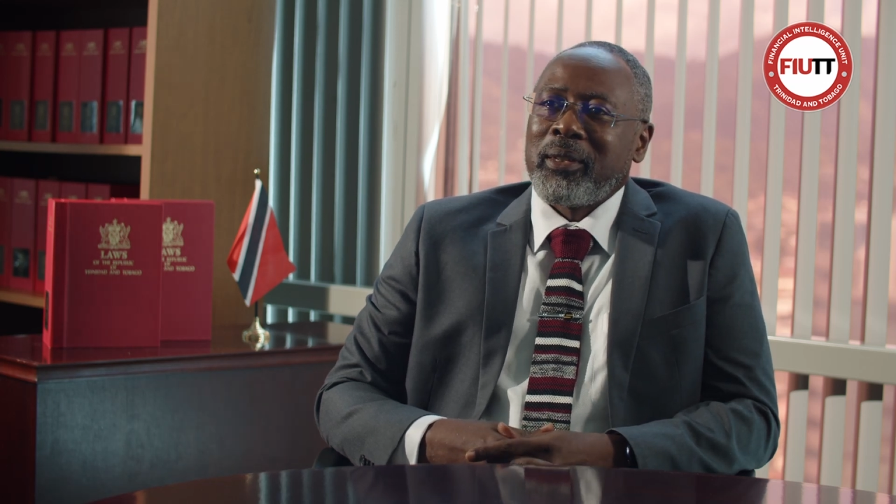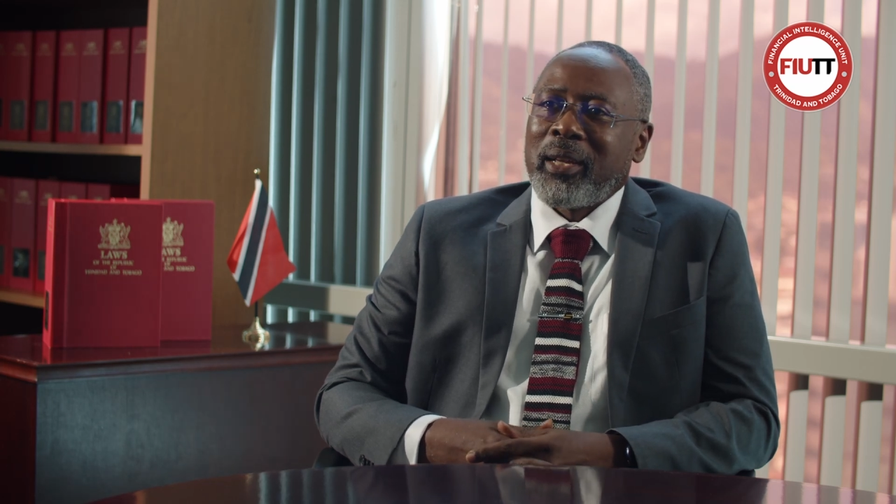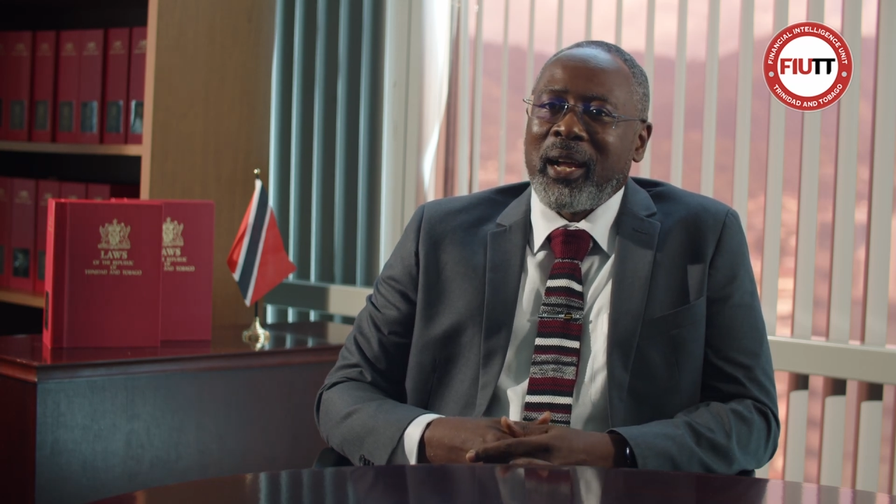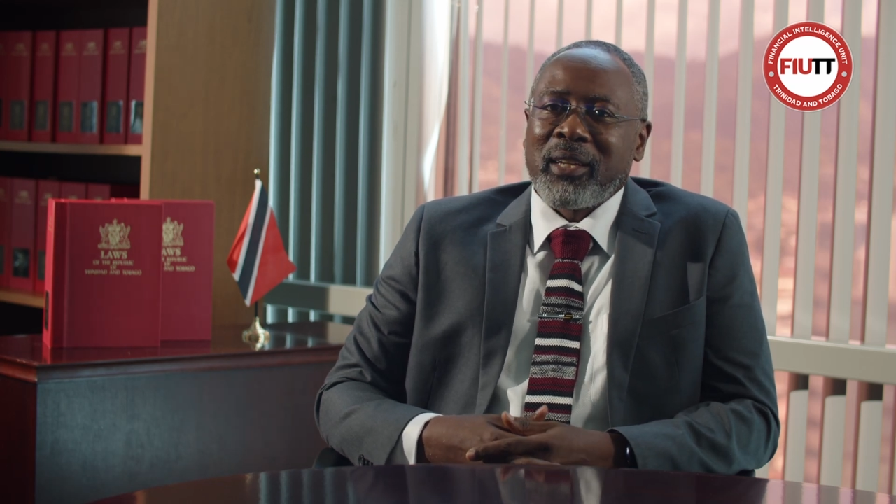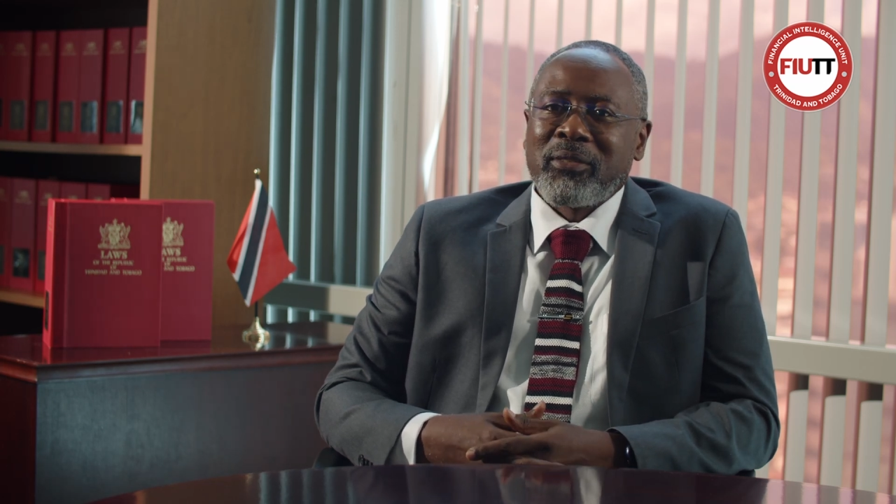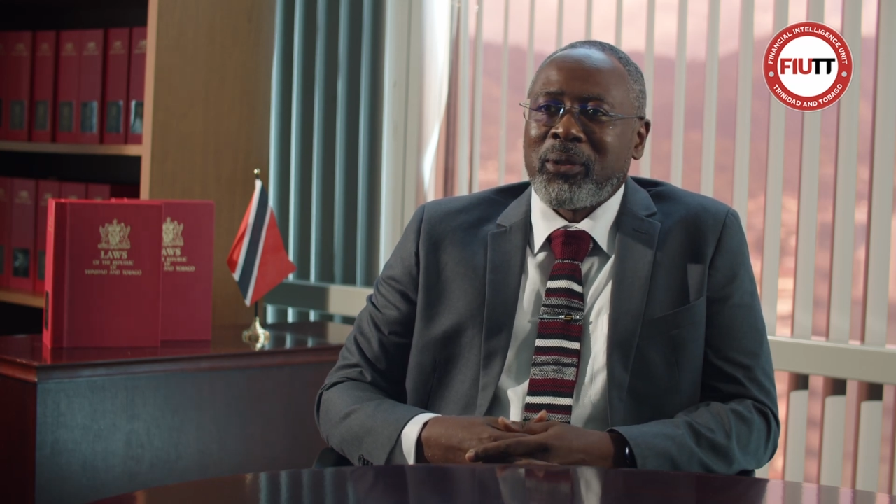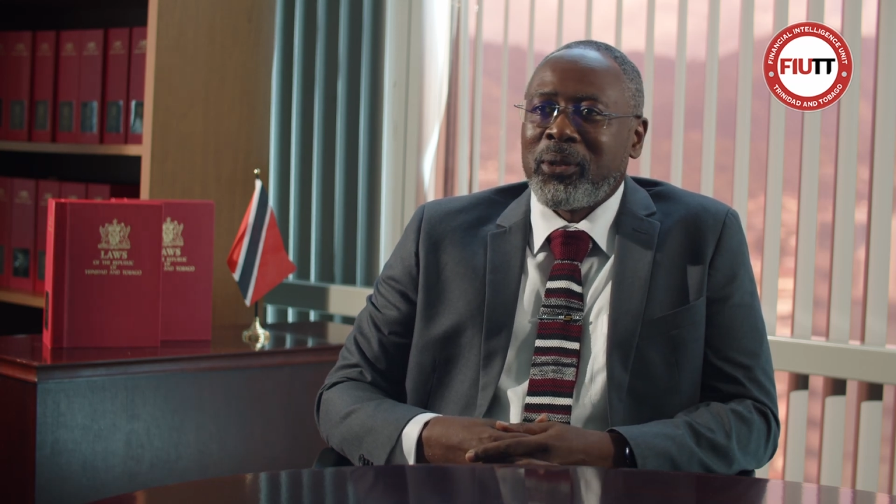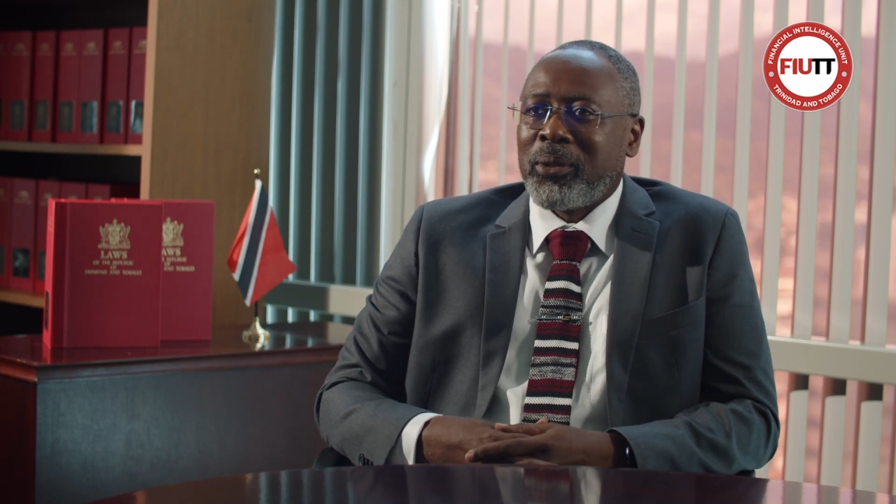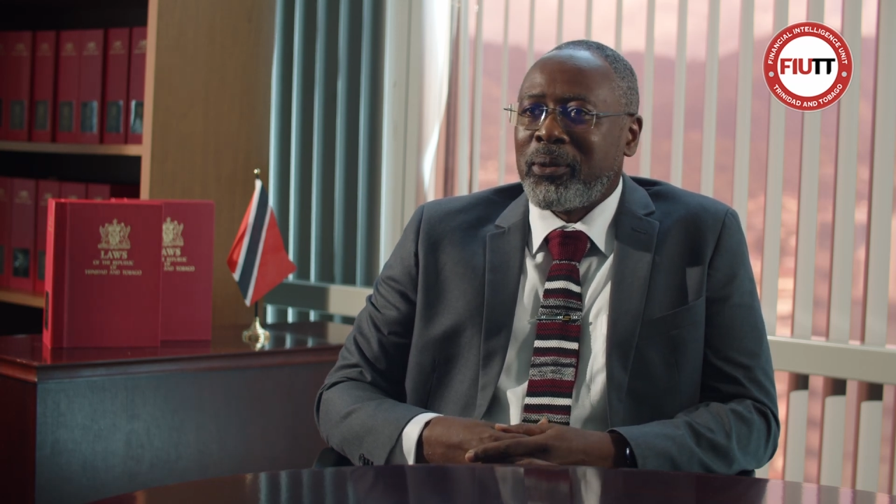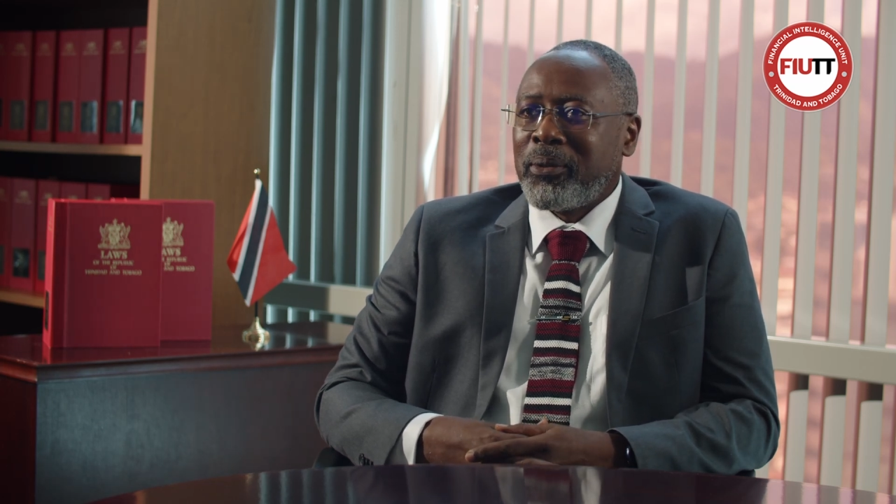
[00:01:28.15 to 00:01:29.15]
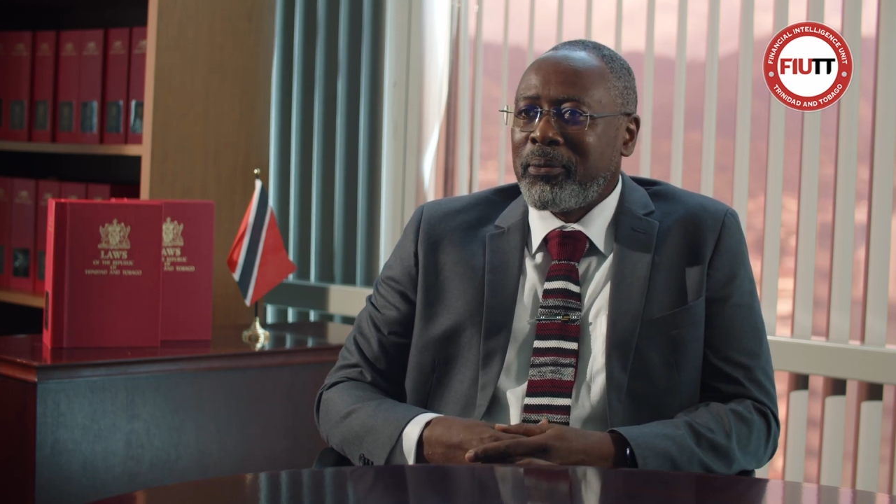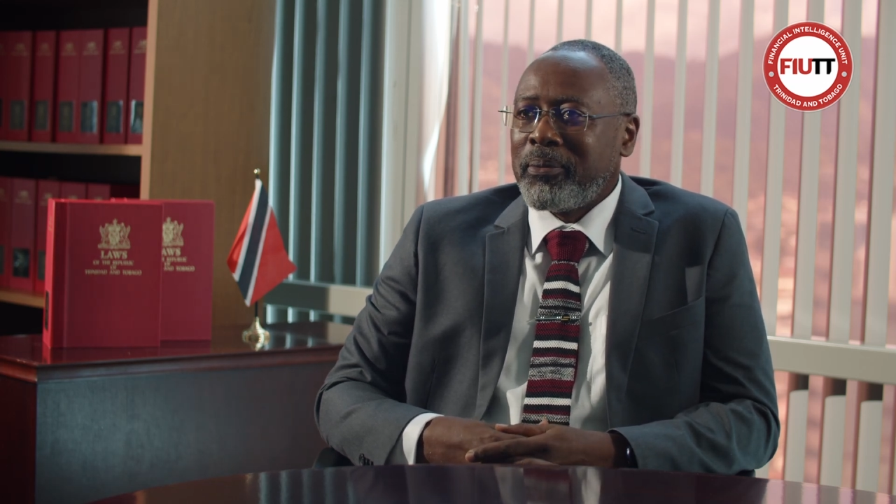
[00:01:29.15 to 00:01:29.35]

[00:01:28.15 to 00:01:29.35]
ask for your